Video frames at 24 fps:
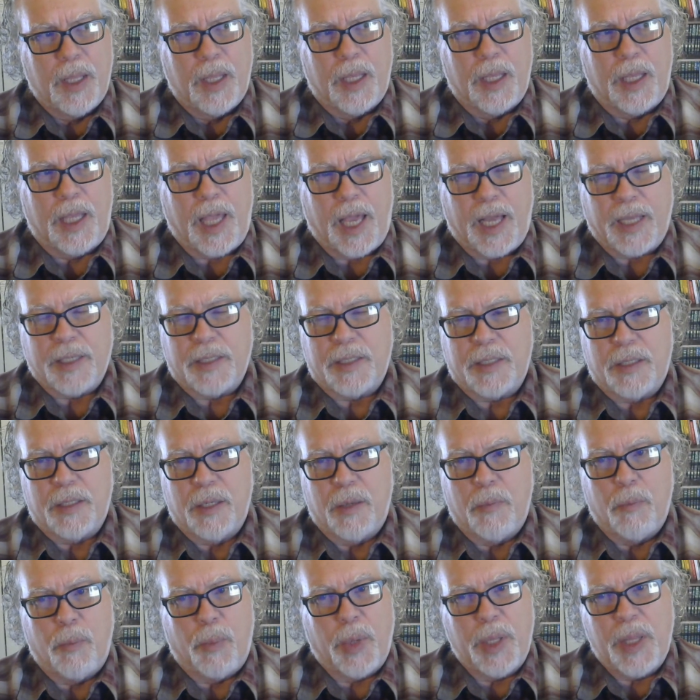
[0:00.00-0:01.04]
guests,
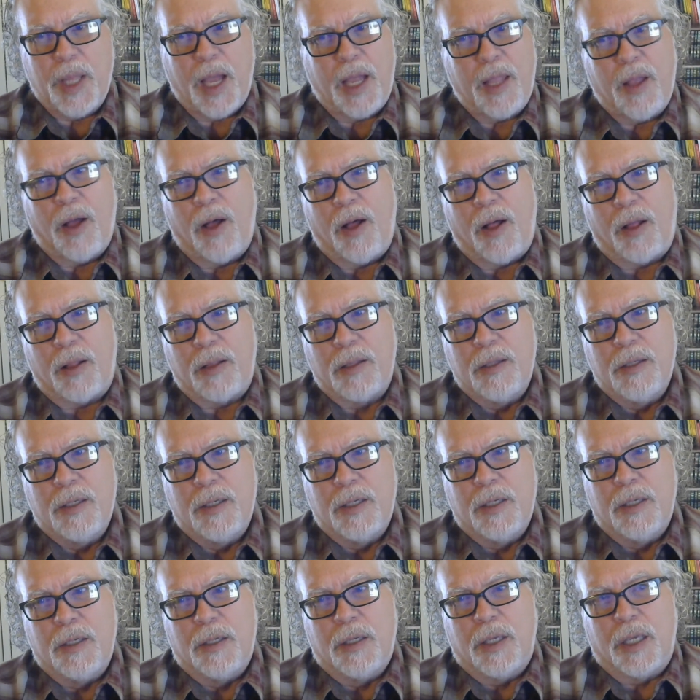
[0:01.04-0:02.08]
but not all,
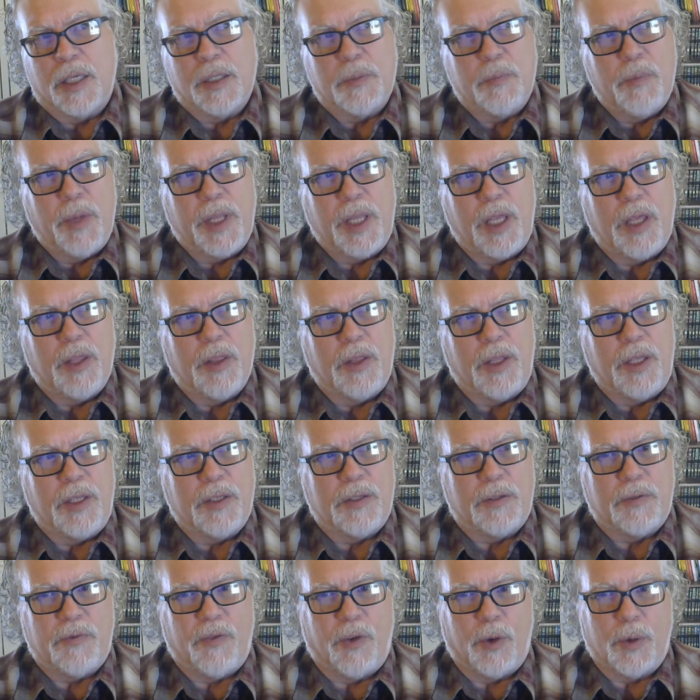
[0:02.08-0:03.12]
because many of
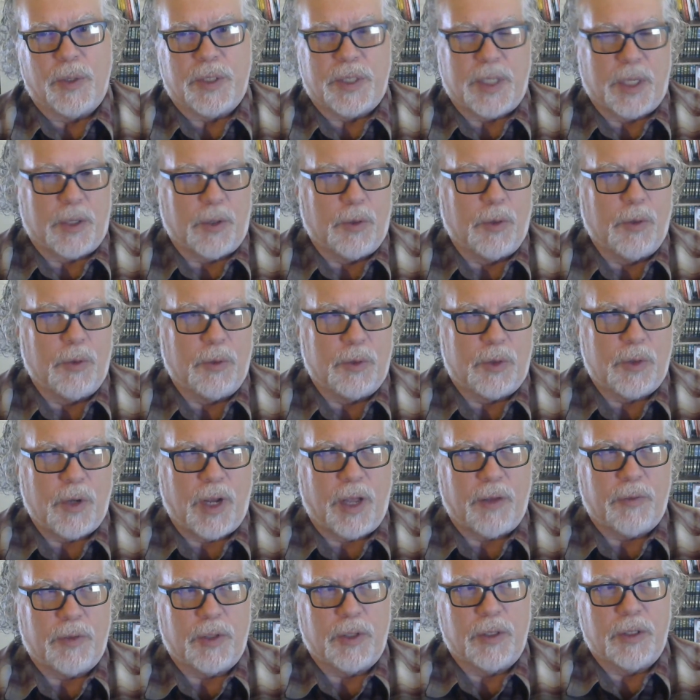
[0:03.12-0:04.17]
these folks who
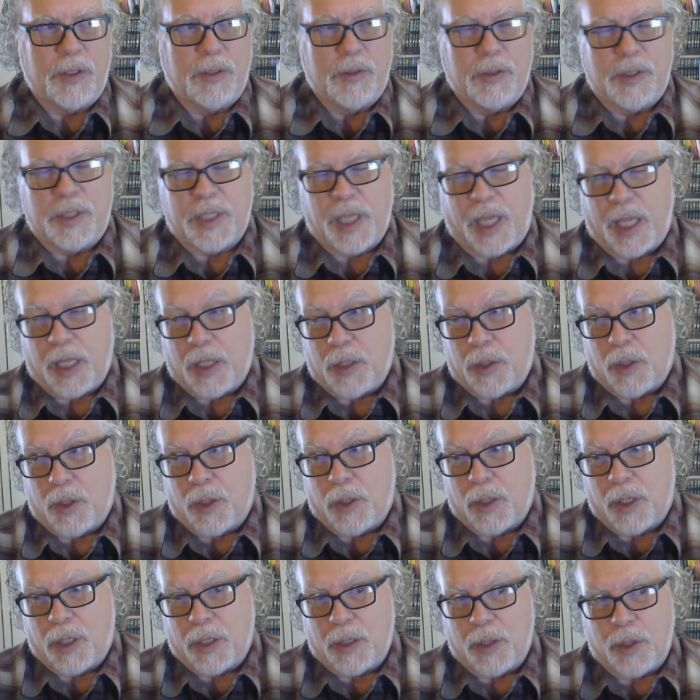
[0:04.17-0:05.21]
travel and say in
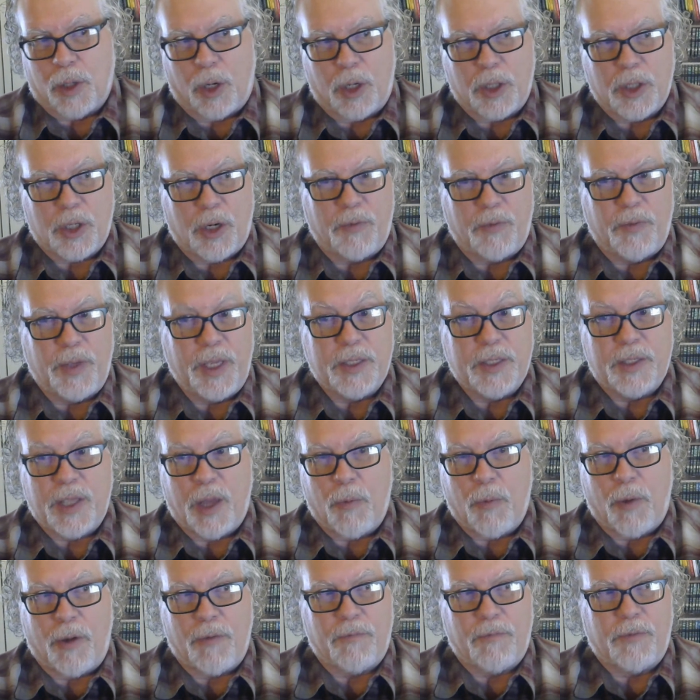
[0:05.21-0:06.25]
large RVs that
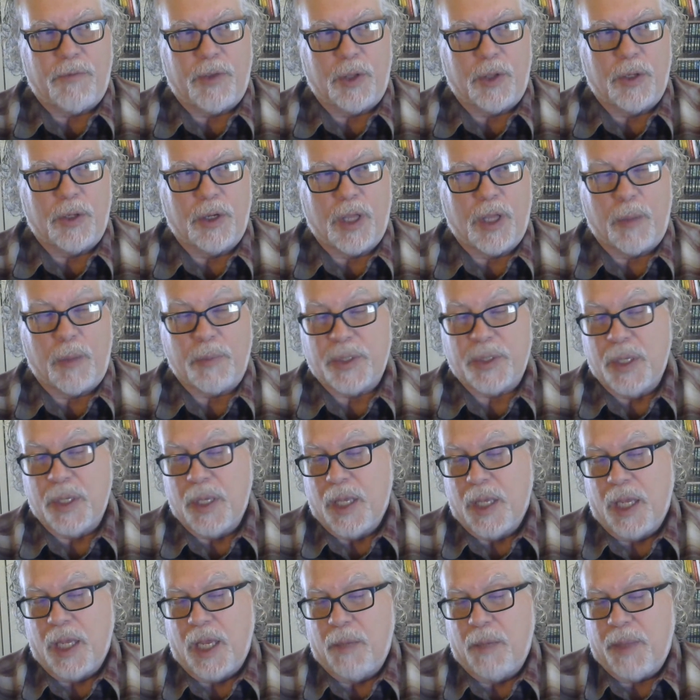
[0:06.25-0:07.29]
want full hookups,
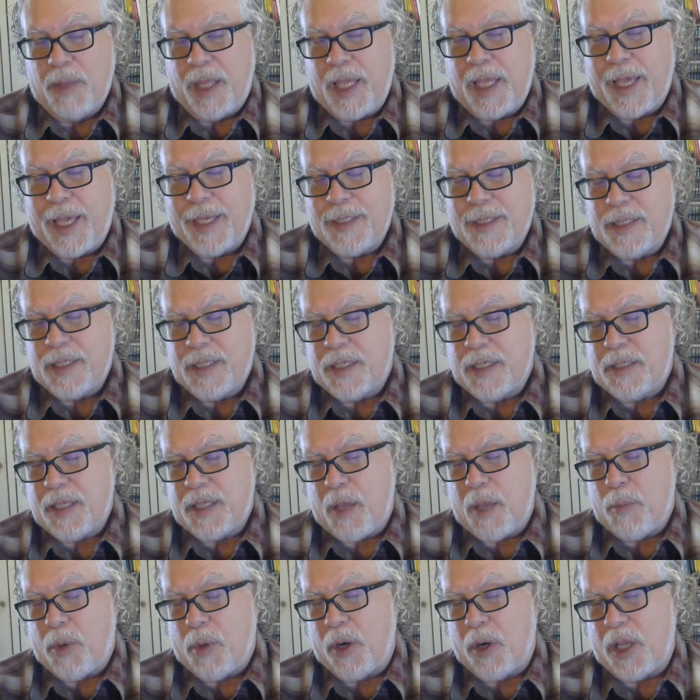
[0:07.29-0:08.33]
in many cases the
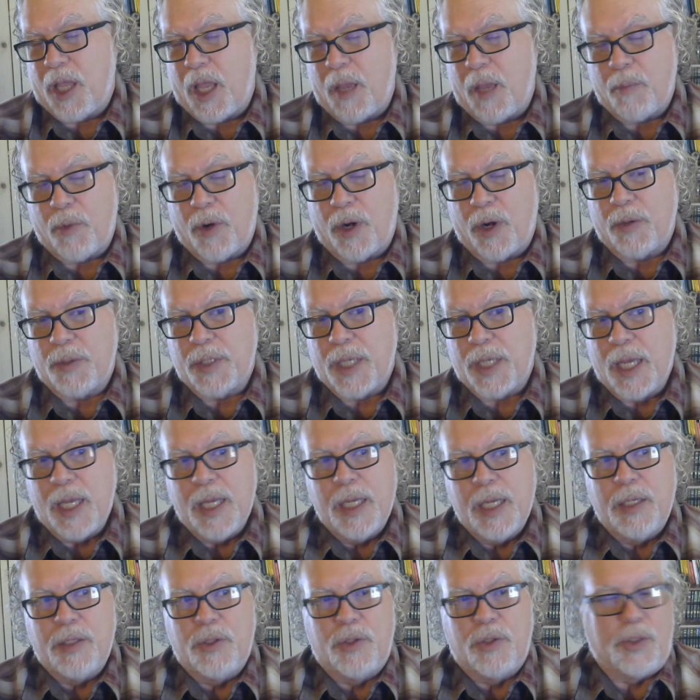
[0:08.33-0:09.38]
state park campground
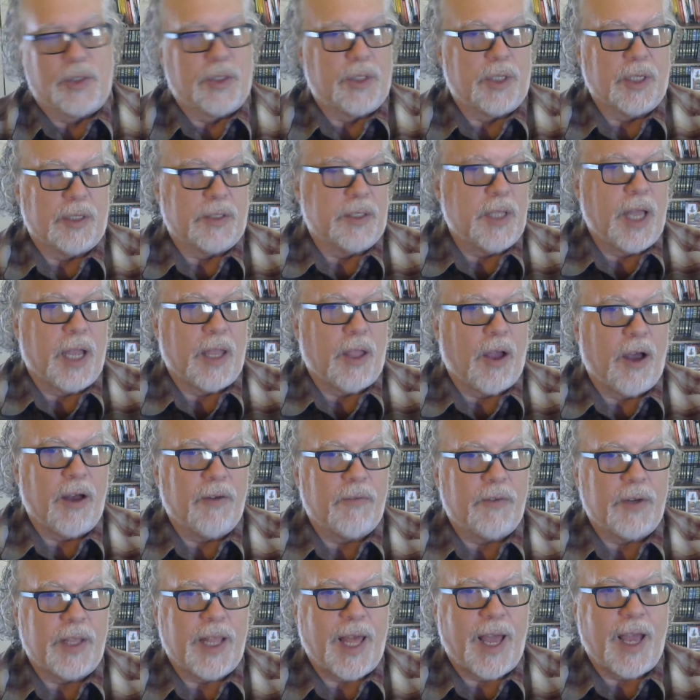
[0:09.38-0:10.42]
does not
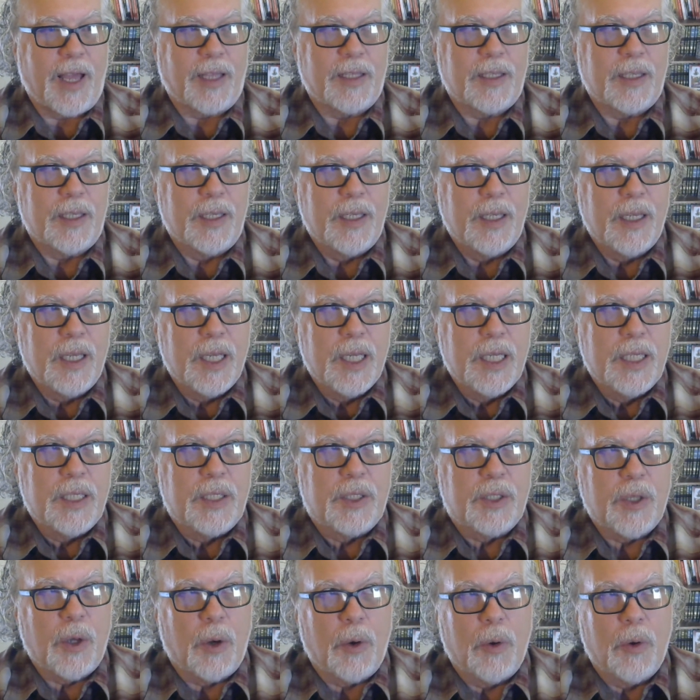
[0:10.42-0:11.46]
offer that.
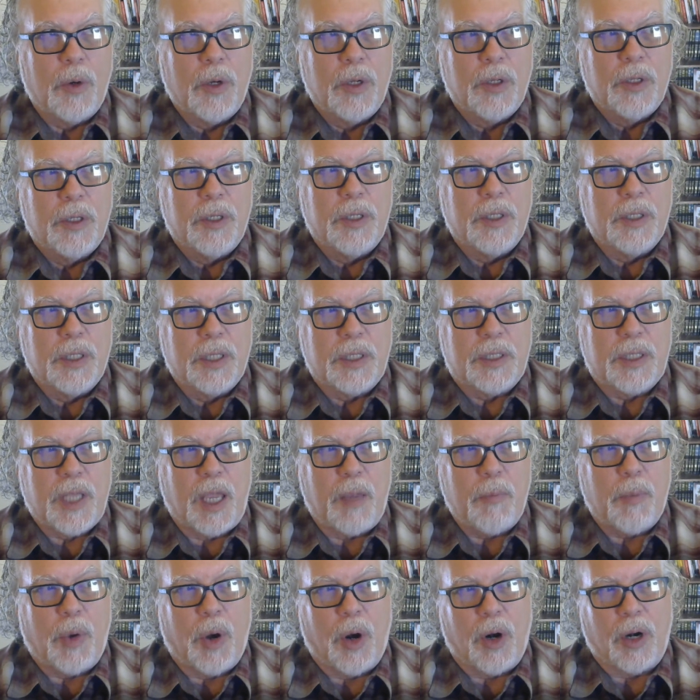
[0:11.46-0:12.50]
So the
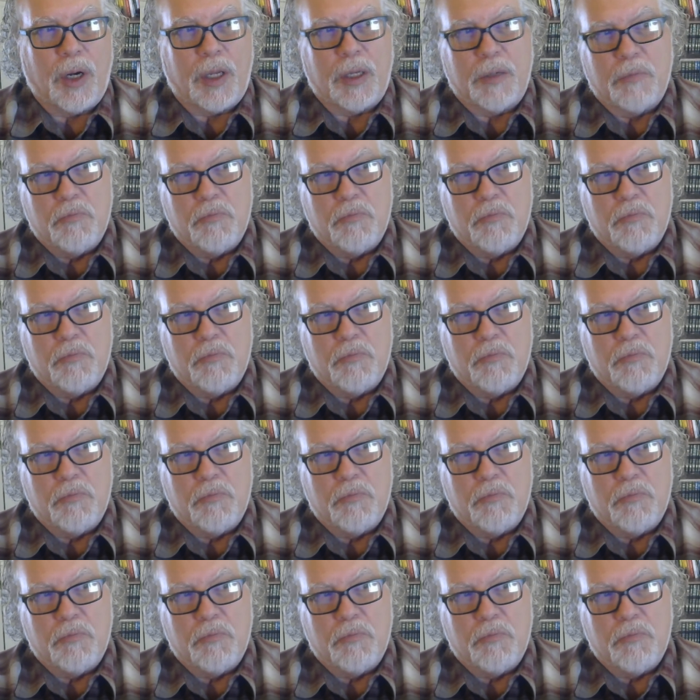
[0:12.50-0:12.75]
state park